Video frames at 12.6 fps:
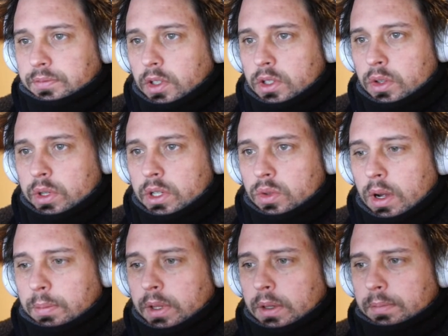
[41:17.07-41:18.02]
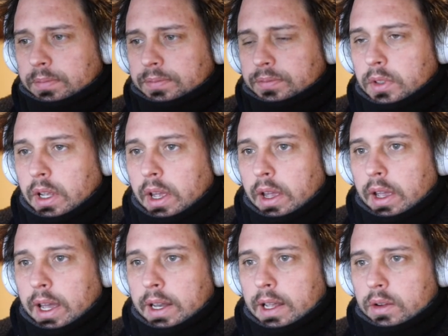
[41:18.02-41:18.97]
So we swap them,
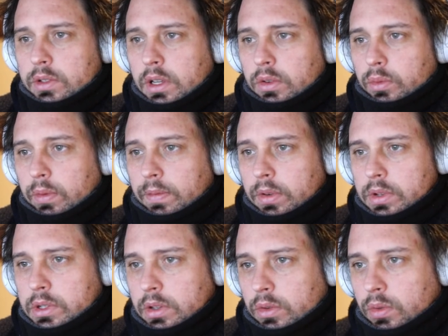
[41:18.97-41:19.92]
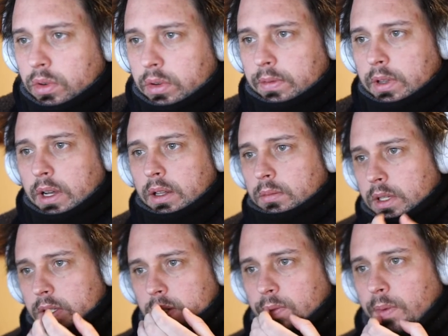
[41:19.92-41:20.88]
and now it's going to reverse the order of the
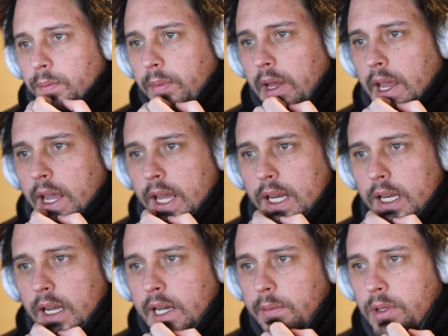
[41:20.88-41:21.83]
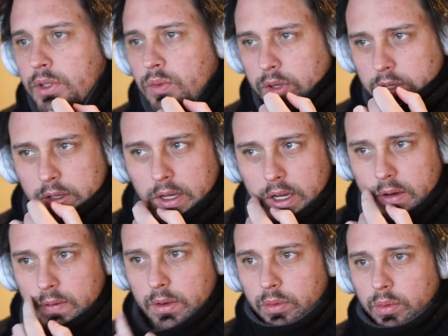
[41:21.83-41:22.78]
elements from a to I plus 1 to the end of
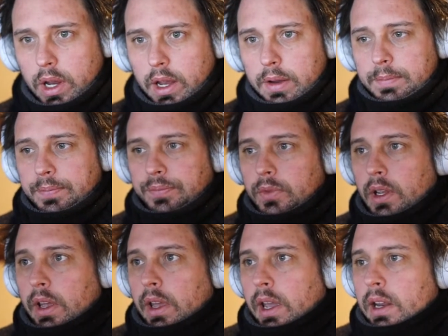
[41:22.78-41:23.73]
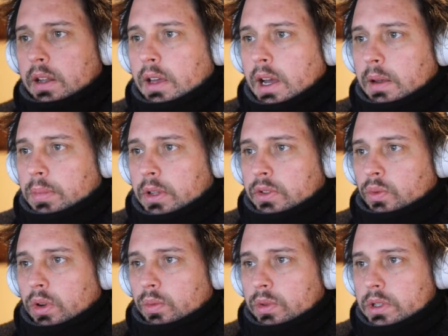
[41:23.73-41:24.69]
the array. A to the I plus
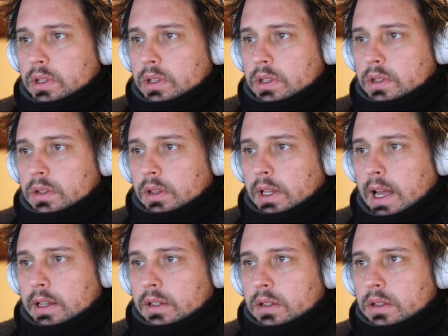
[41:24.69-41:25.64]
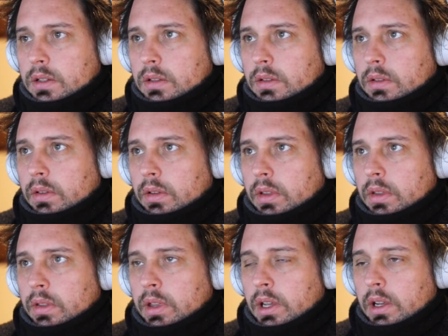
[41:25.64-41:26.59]
1 was this last
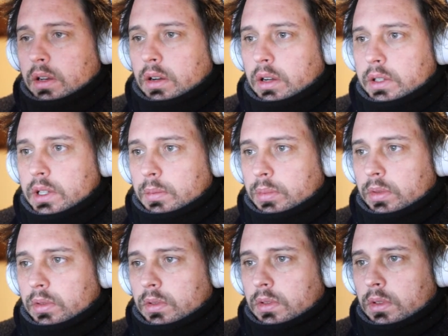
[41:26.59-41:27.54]
thing in our example.